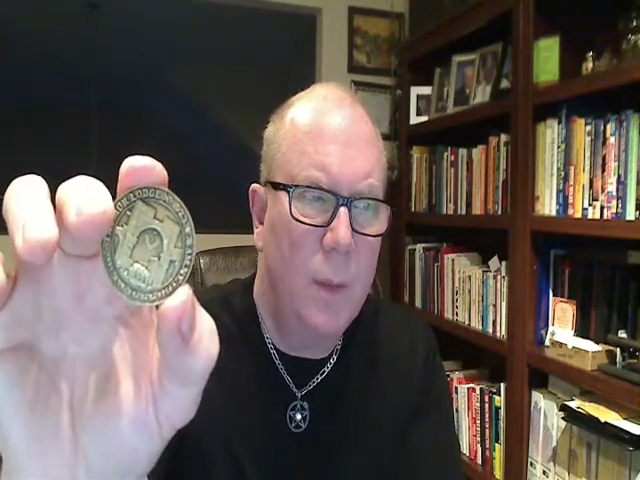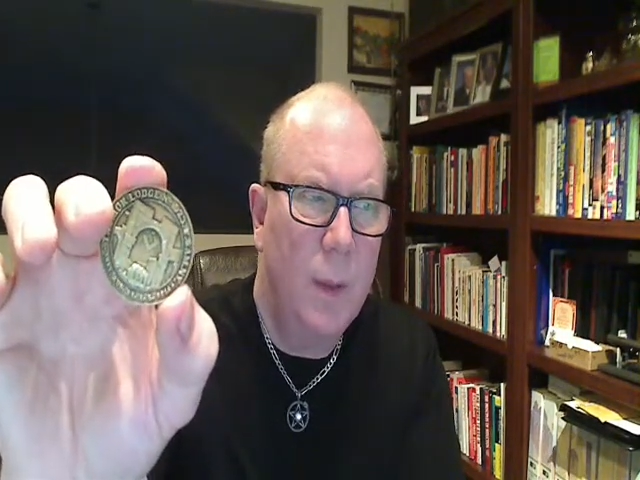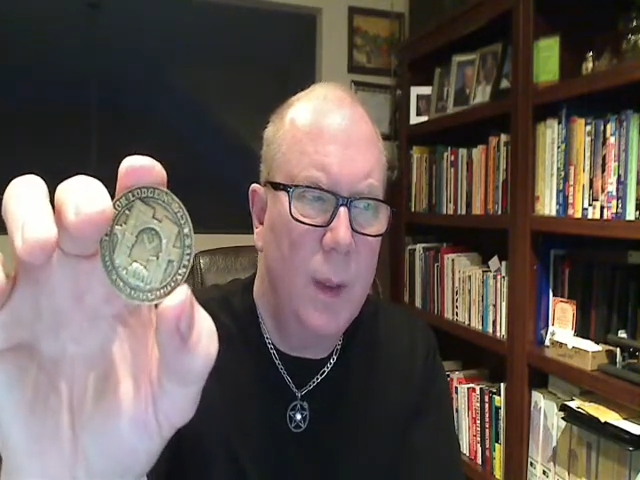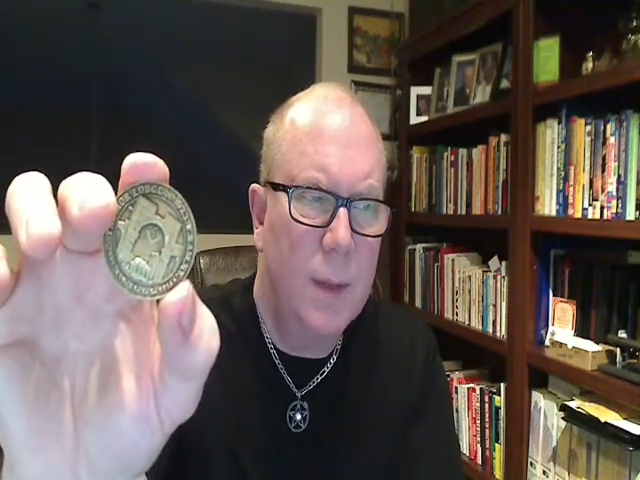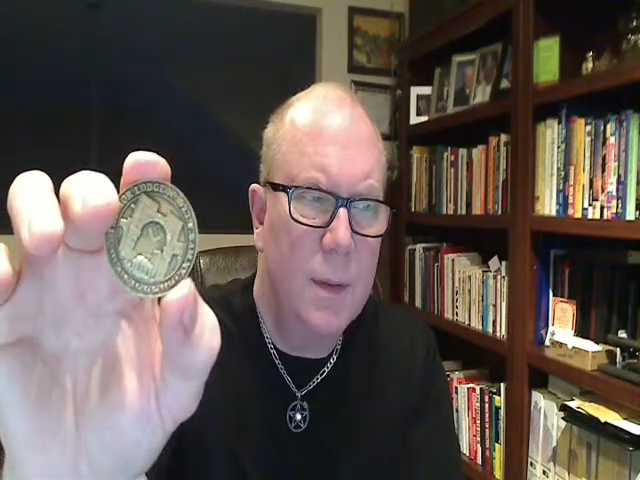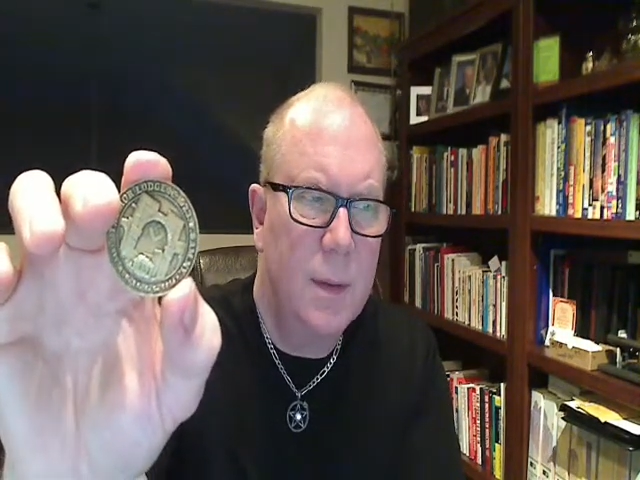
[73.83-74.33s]

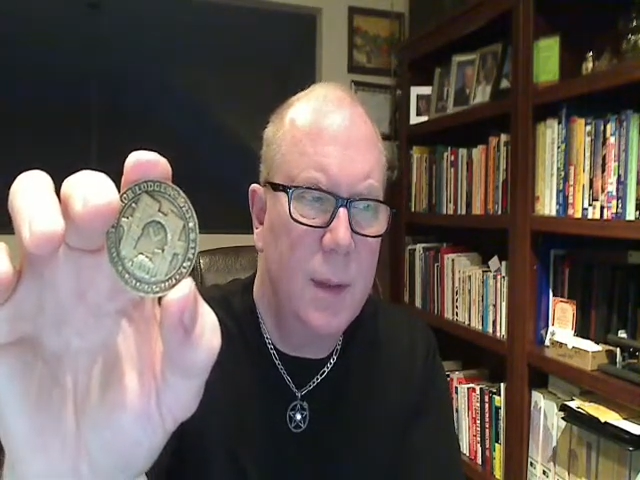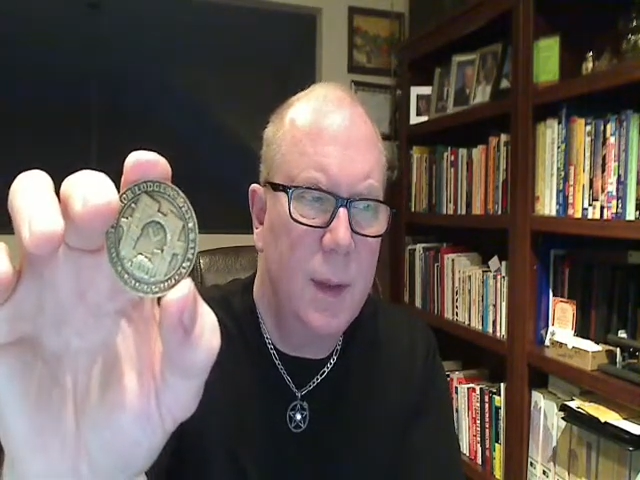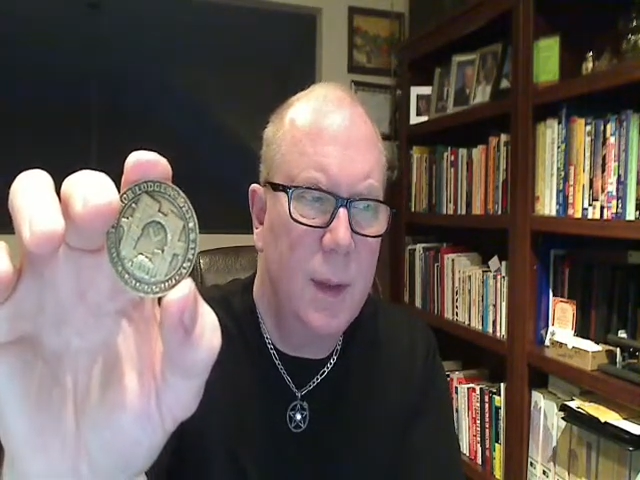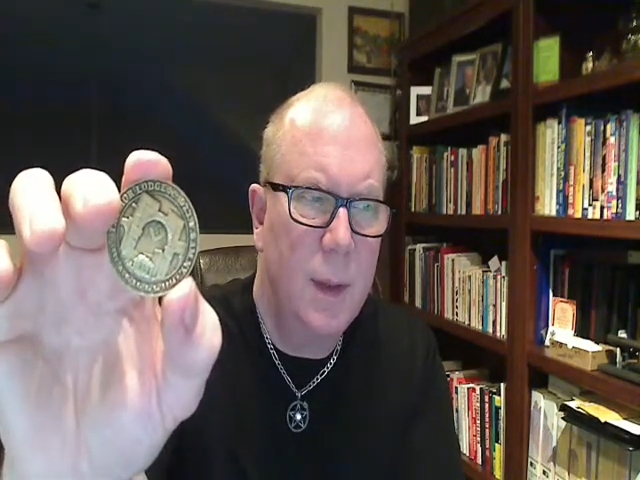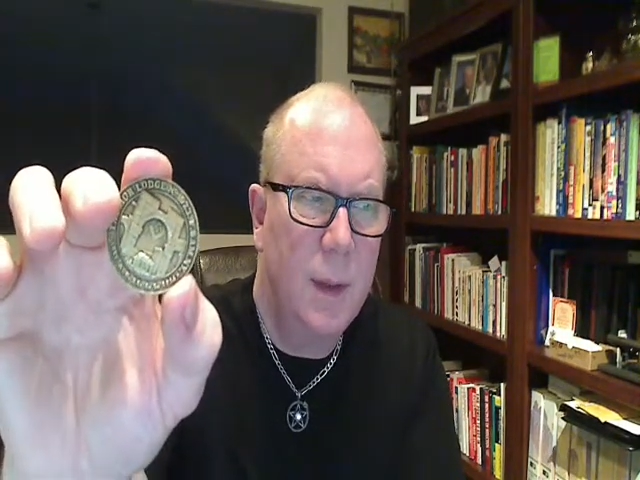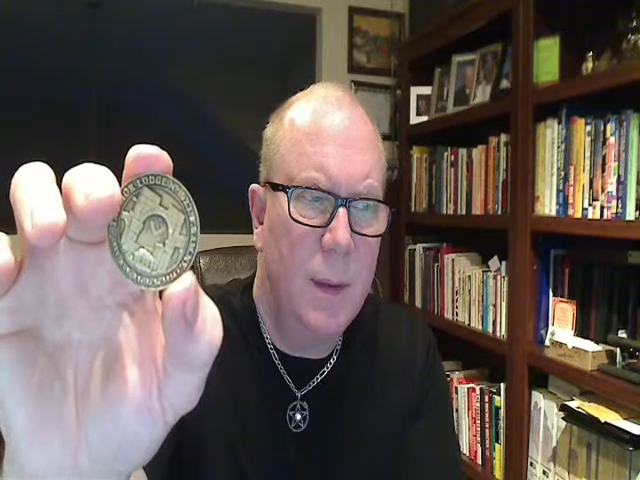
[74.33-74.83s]
It has
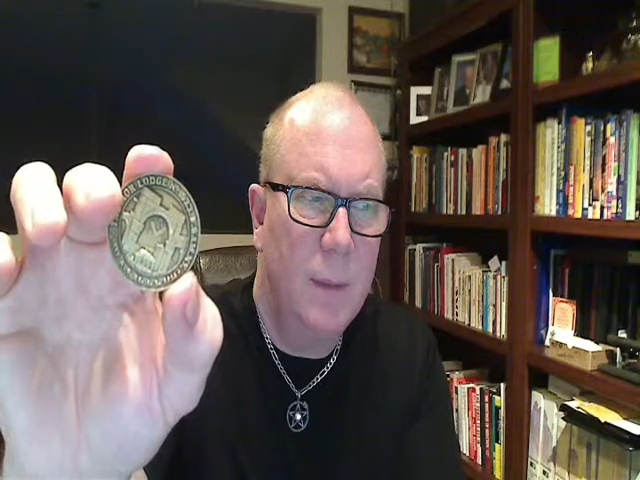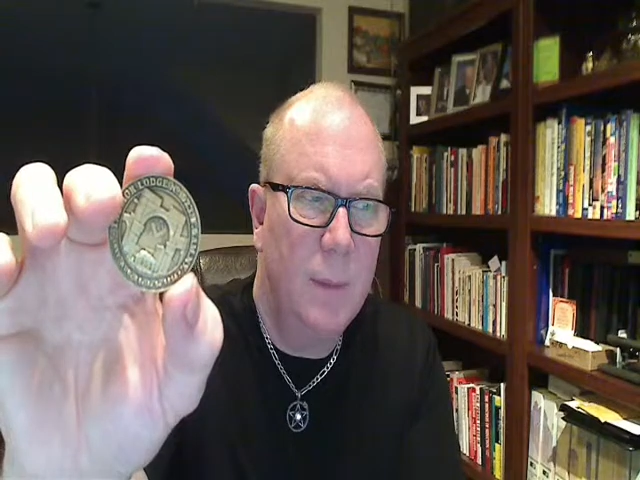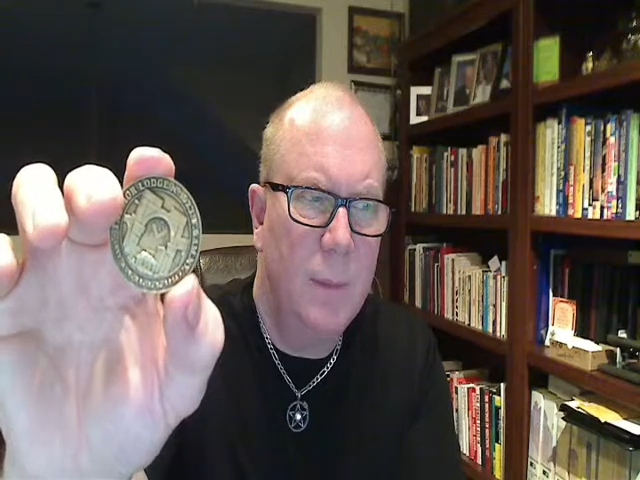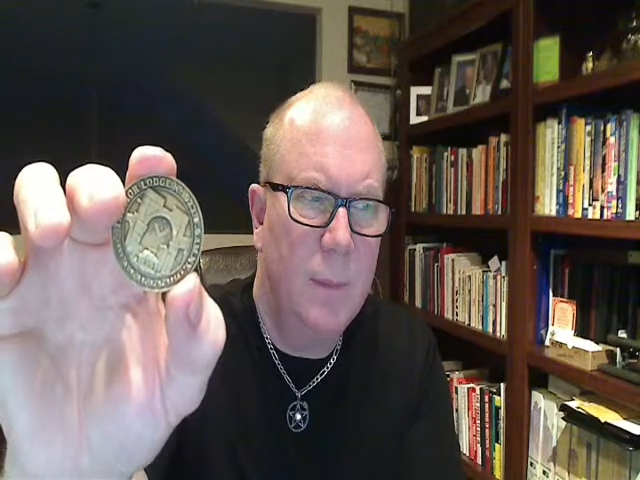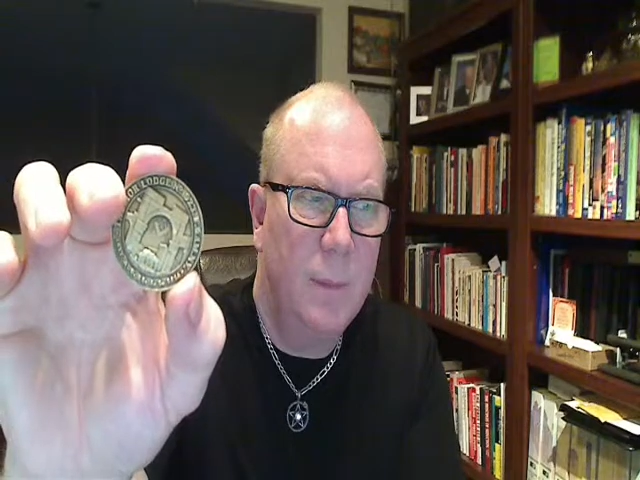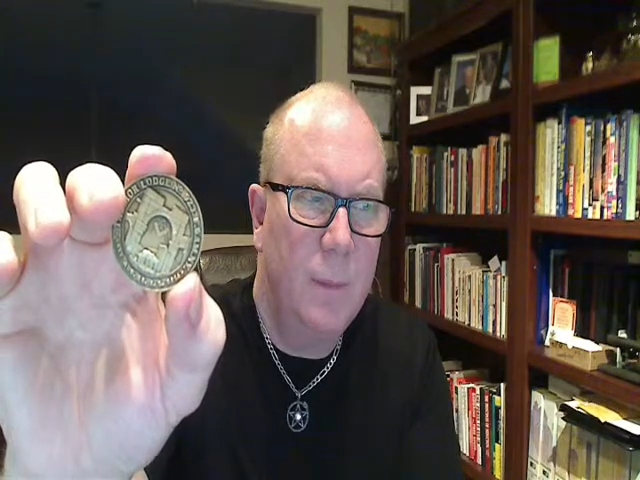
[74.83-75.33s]
the
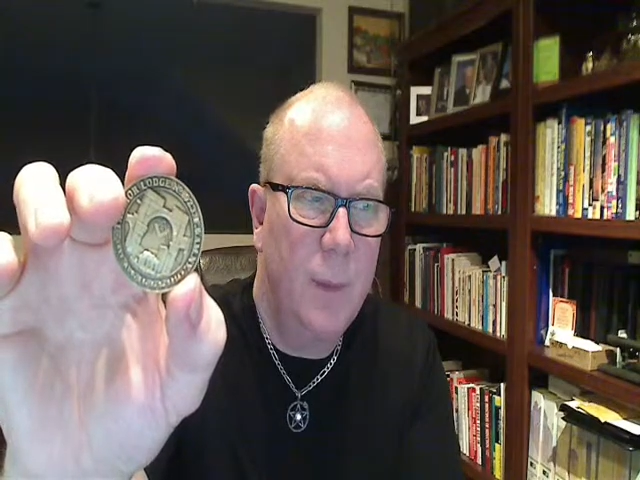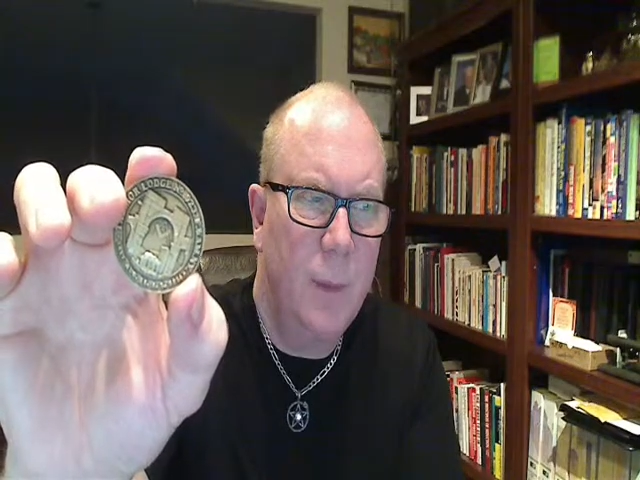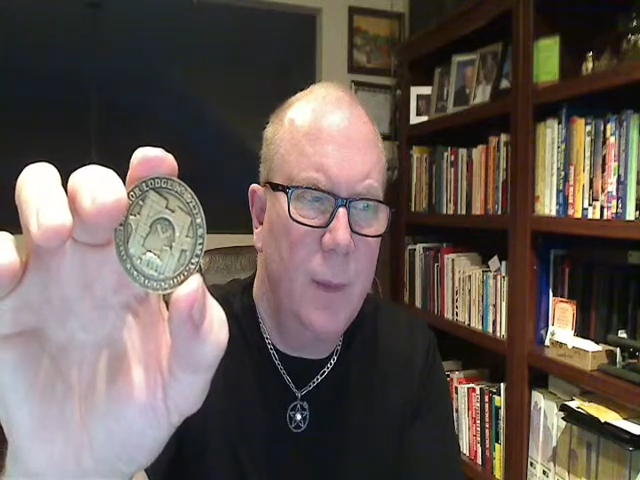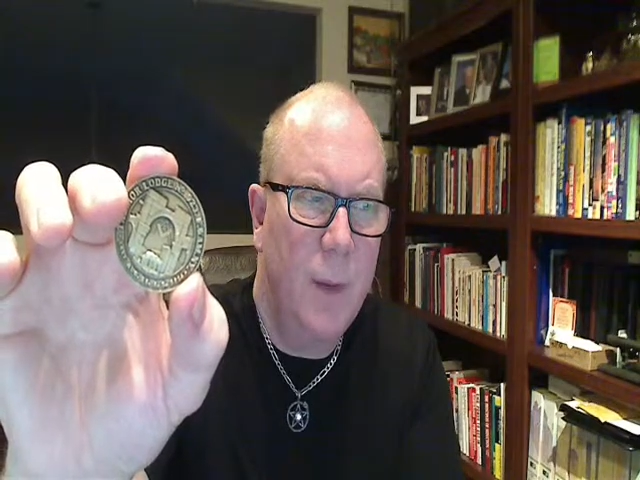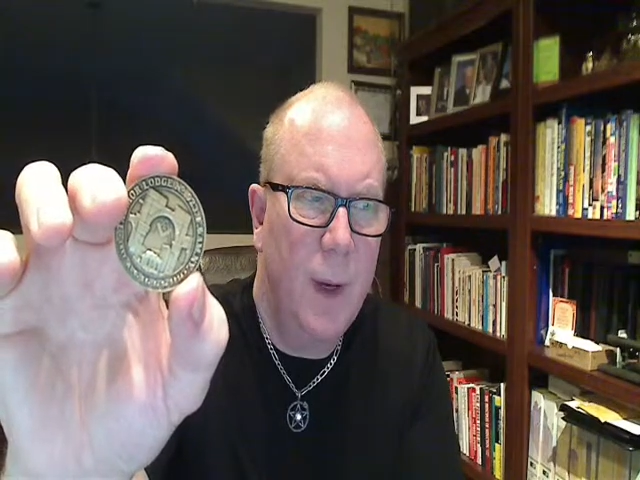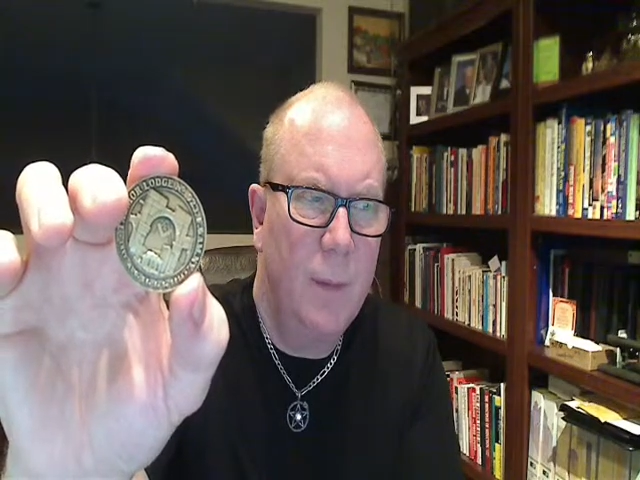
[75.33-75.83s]

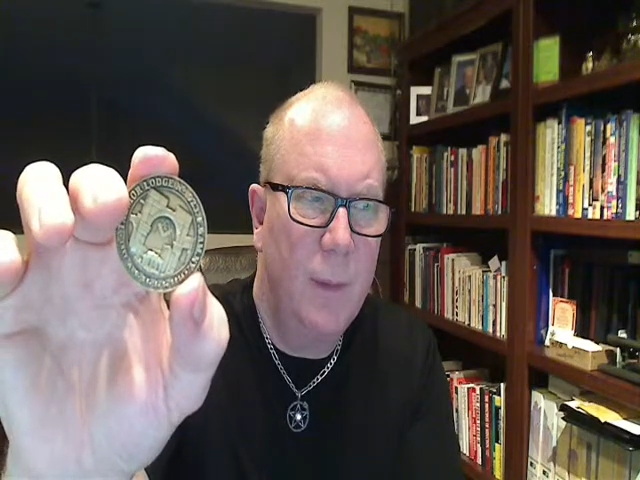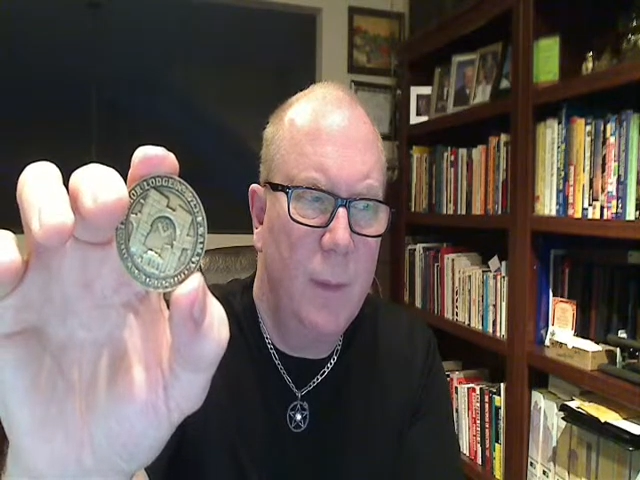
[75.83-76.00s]
photograph